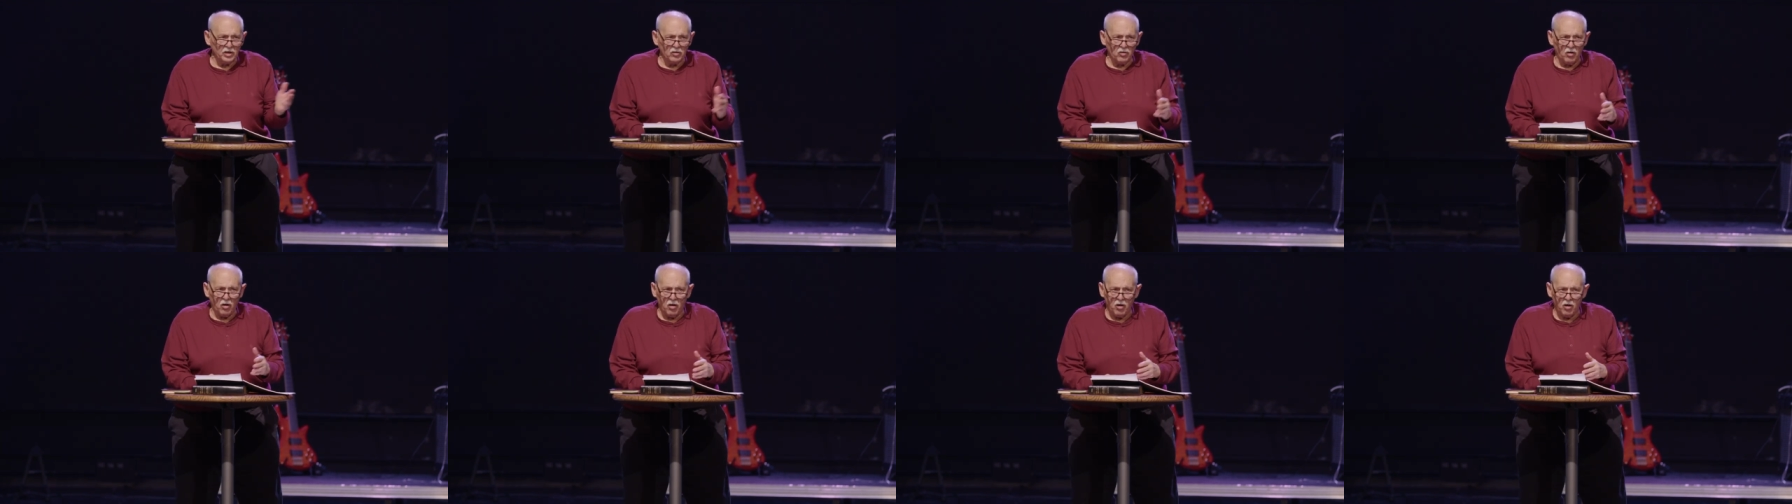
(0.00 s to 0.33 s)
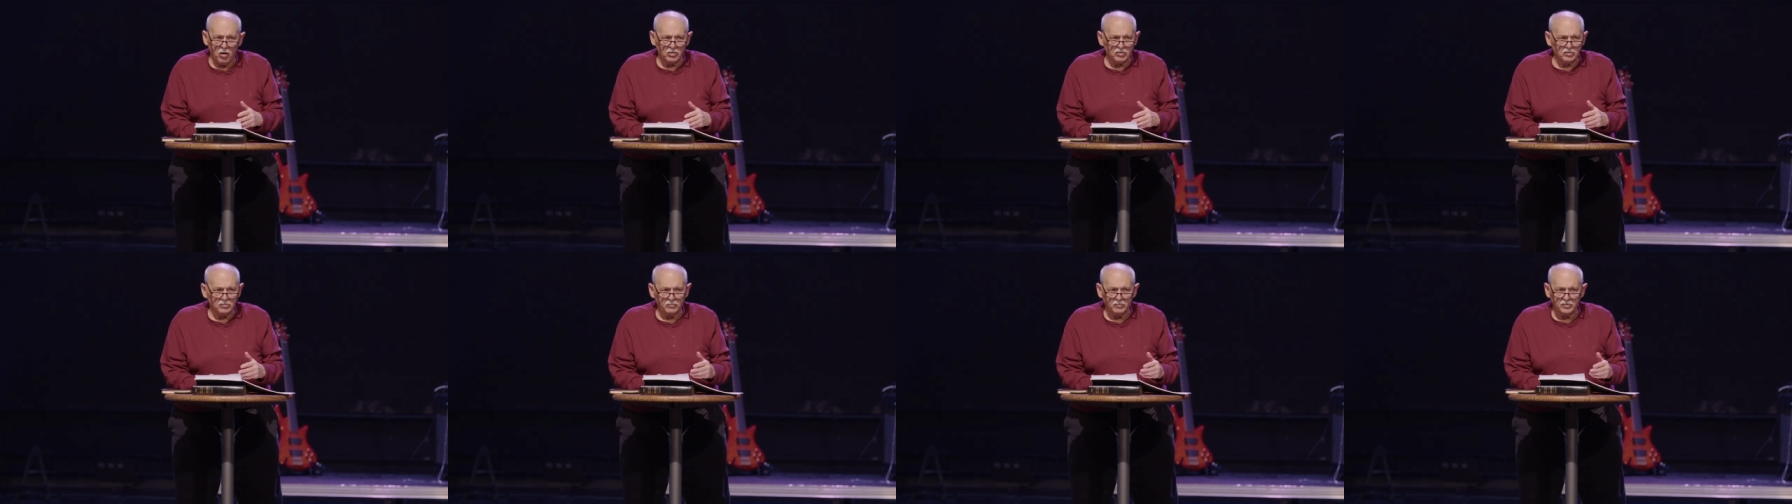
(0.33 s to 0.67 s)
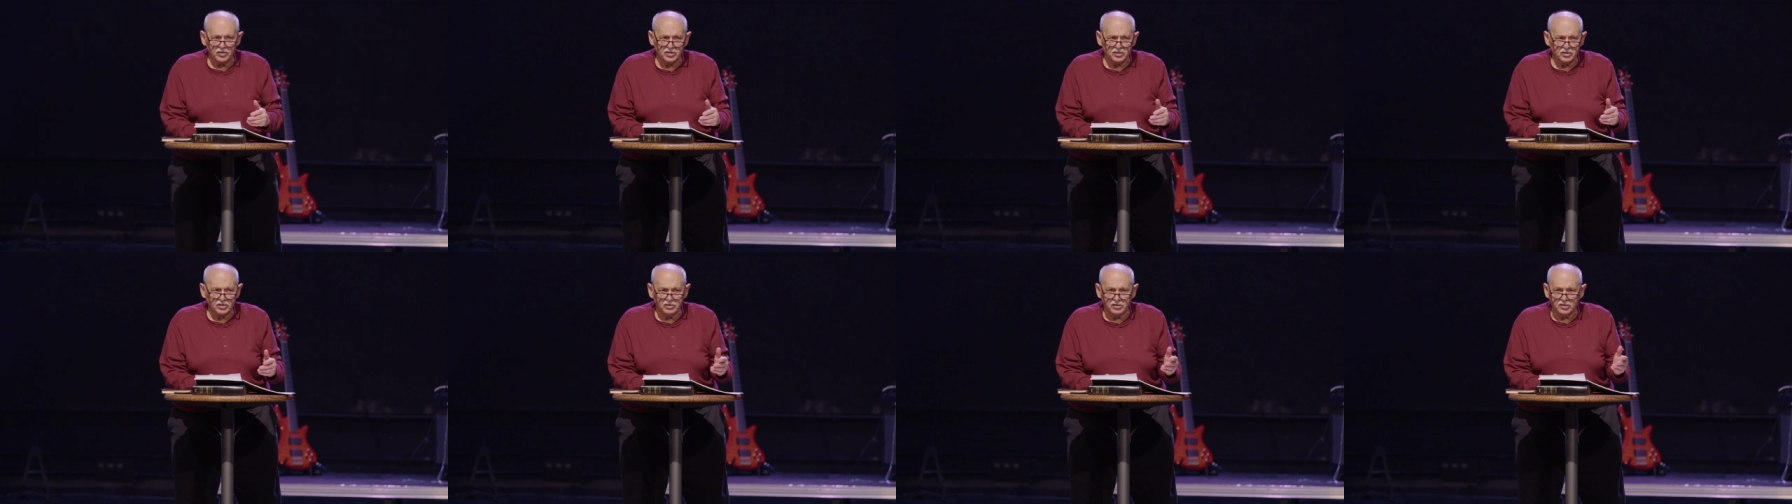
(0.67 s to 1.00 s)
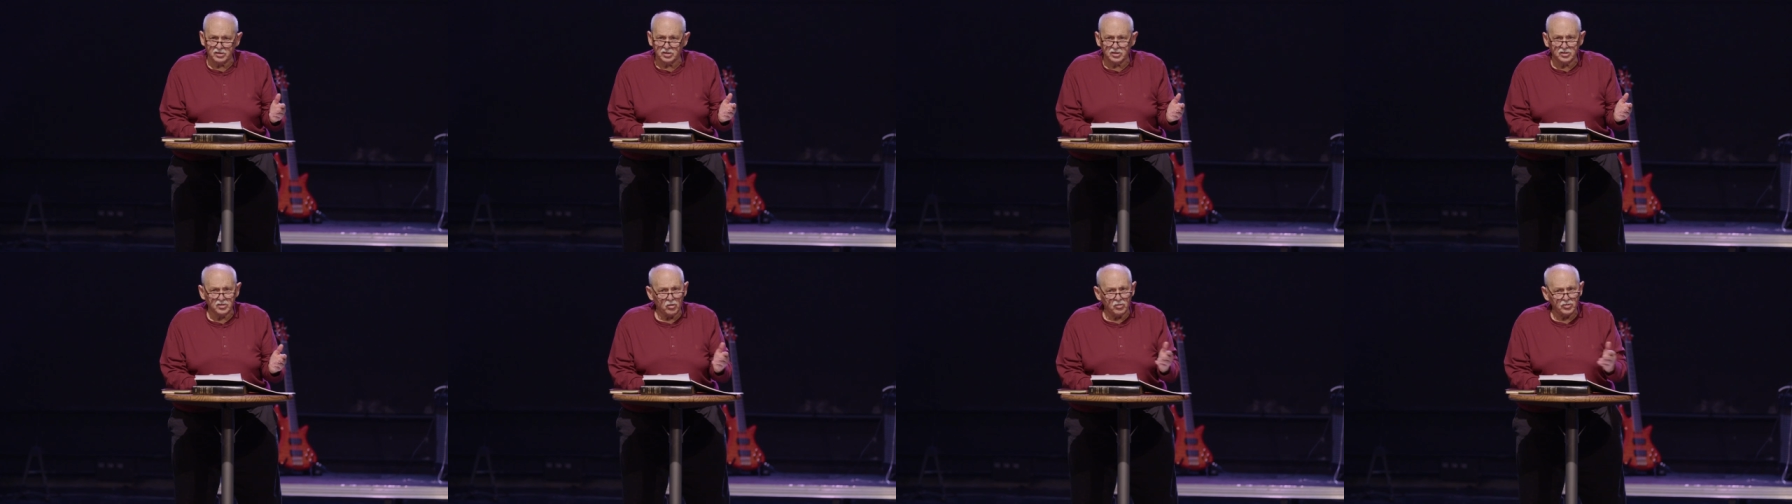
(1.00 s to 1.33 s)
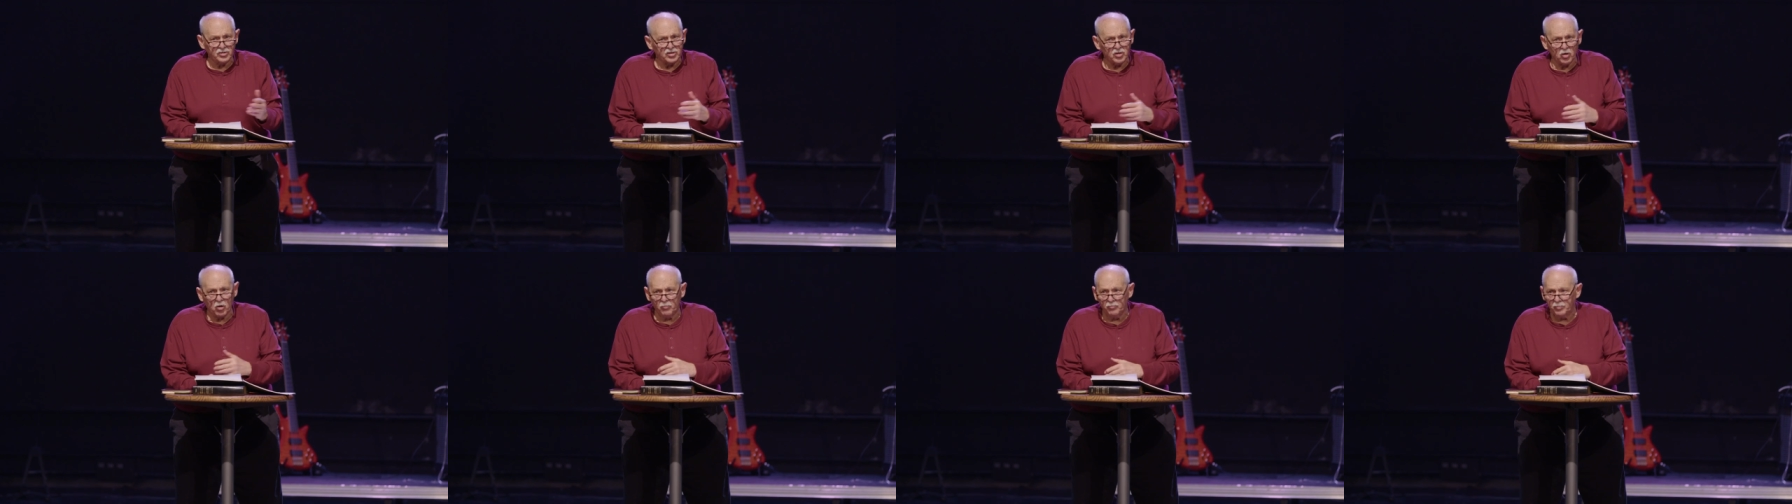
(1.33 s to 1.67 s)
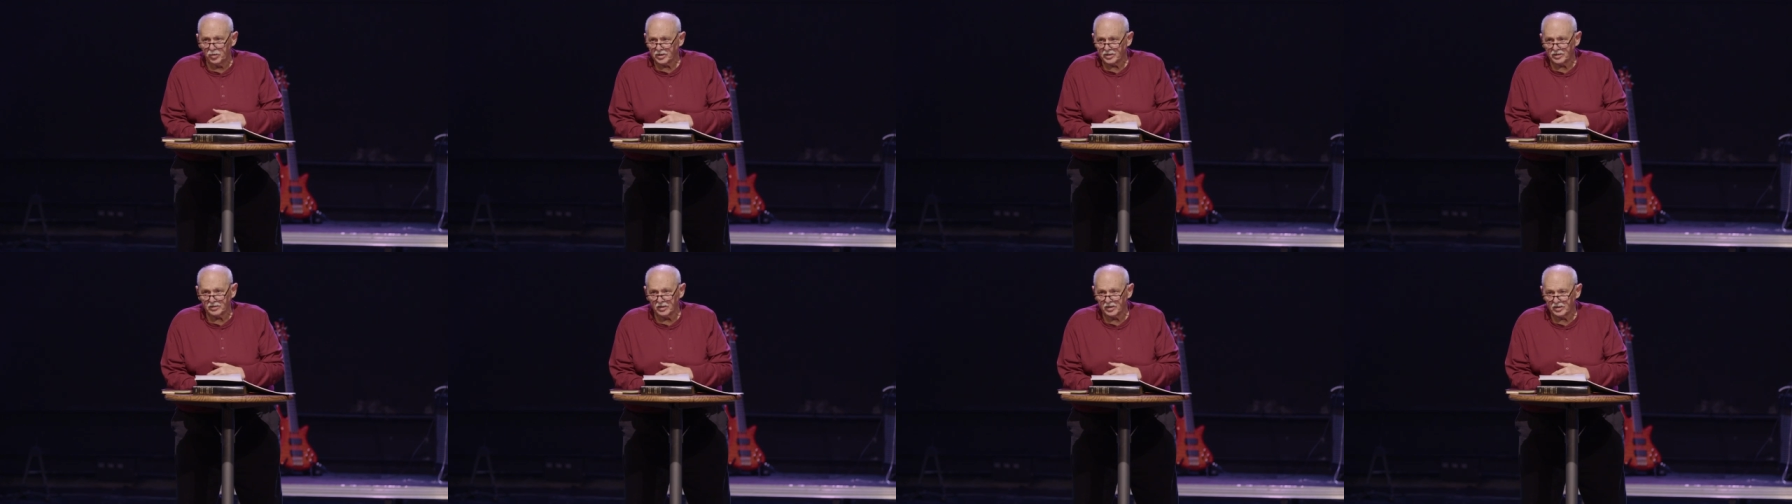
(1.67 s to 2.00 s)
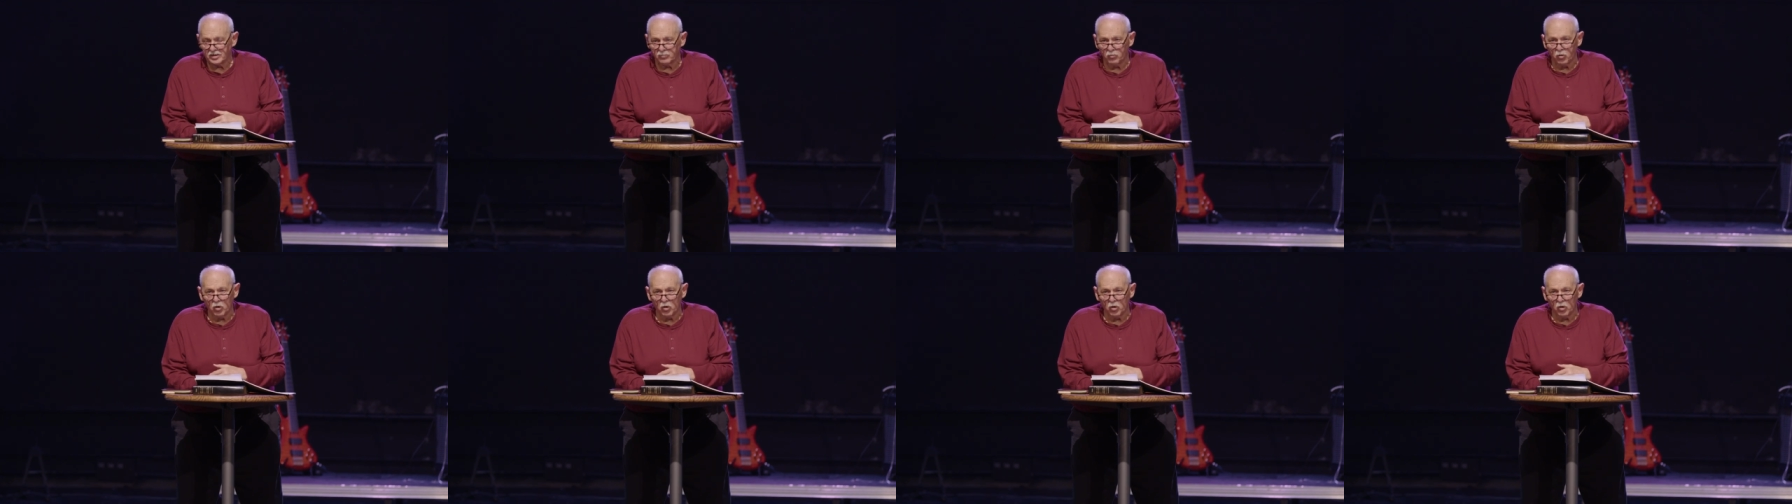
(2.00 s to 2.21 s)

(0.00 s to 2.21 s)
along so-so business.